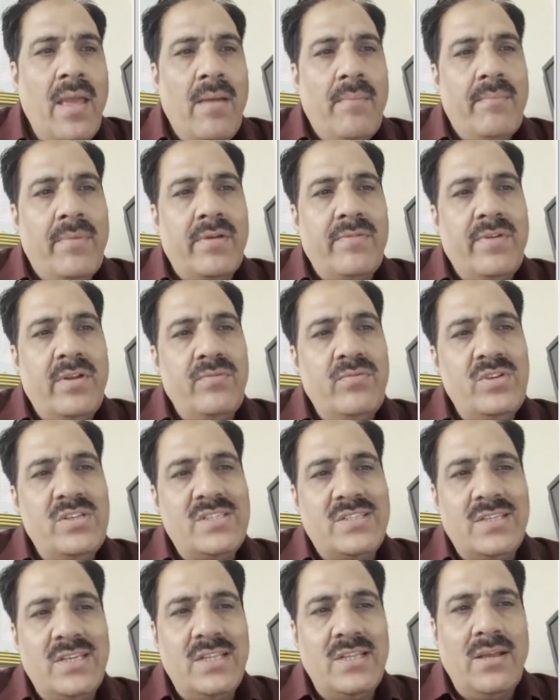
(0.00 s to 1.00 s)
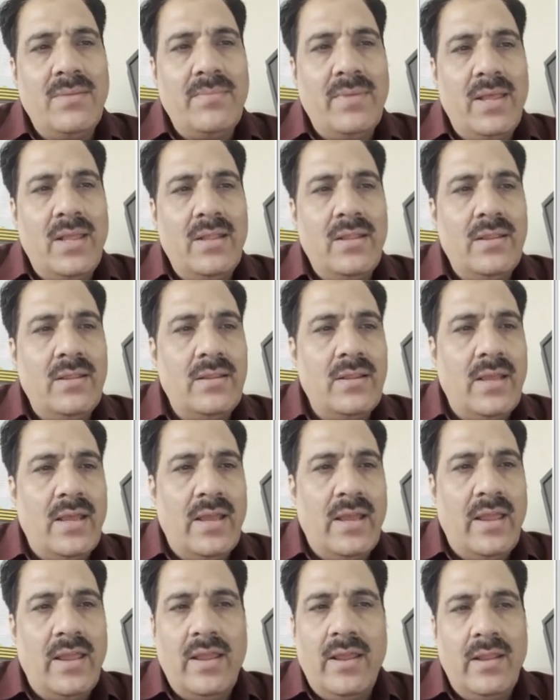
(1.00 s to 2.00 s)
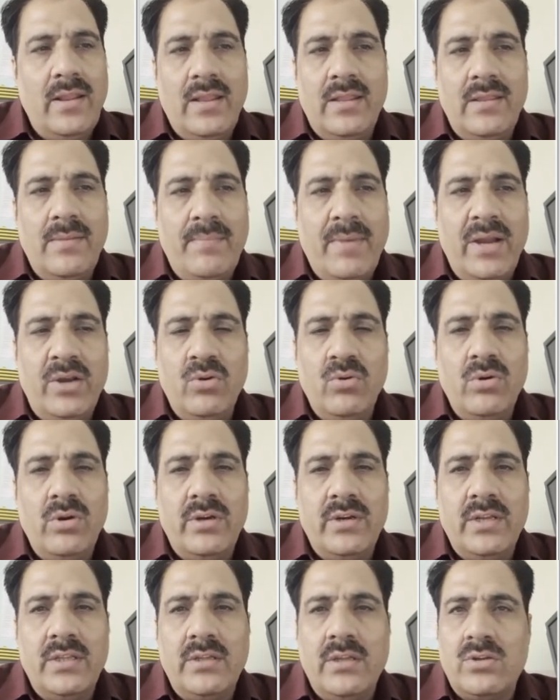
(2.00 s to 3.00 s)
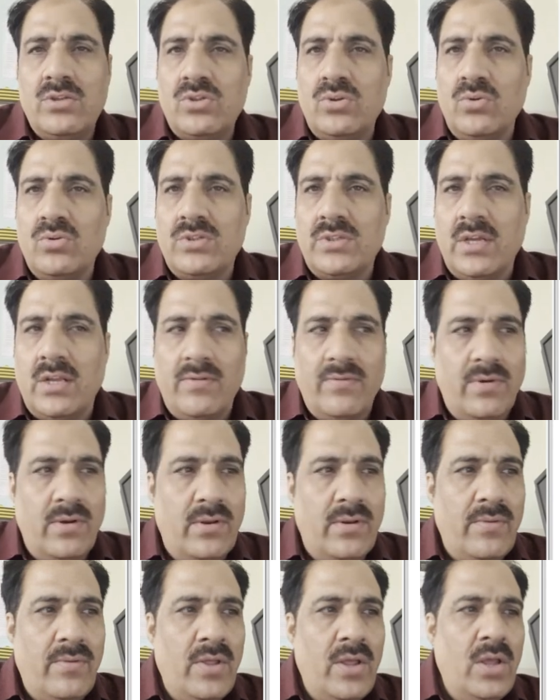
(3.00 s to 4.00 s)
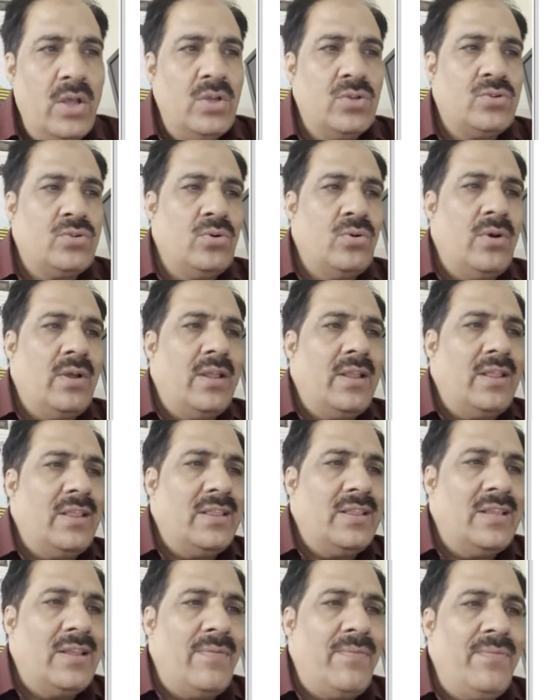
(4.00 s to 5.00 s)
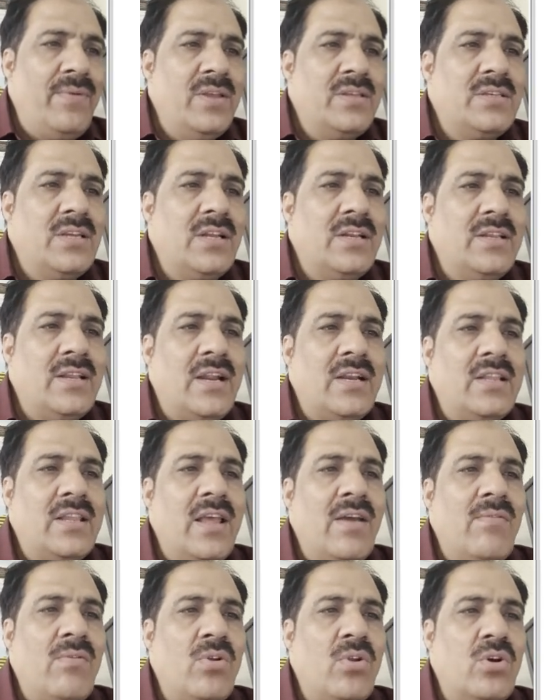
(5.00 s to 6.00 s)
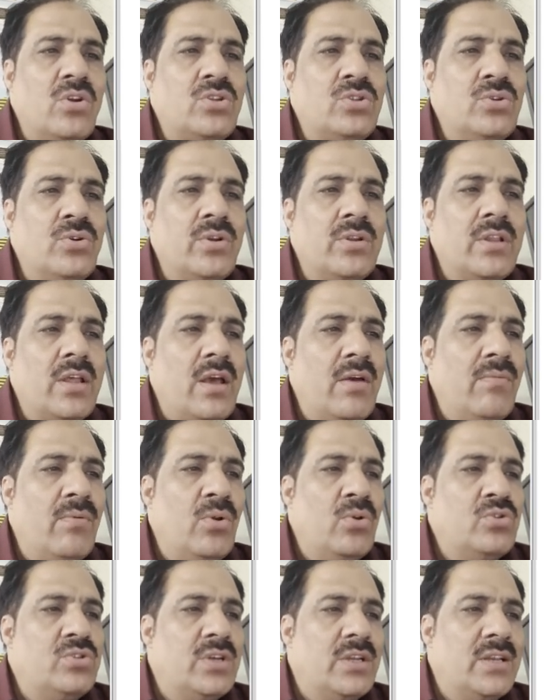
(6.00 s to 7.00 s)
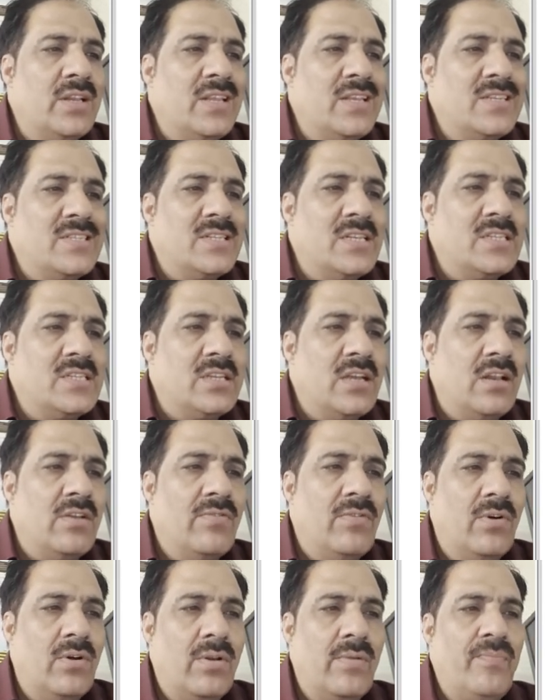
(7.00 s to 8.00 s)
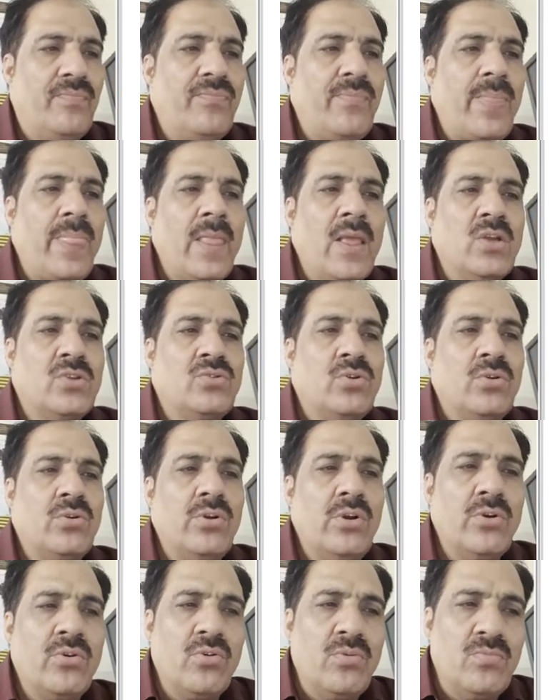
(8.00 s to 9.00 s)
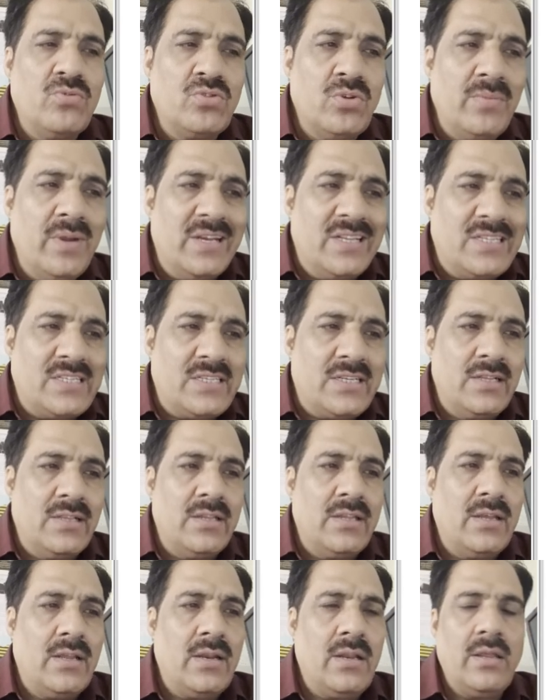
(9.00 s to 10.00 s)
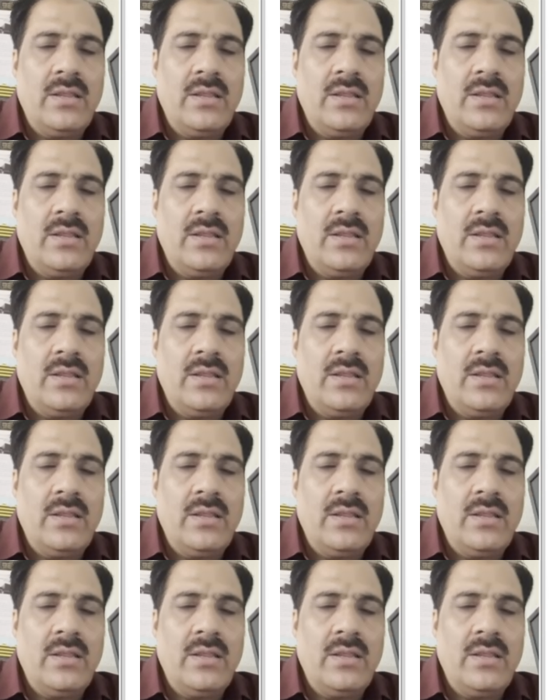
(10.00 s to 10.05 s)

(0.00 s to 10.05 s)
But when we see them in the mitochondria, there is no cell wall. So the feature that they have lost during the evolution is the cell wall. Circular chromosome, it's still there.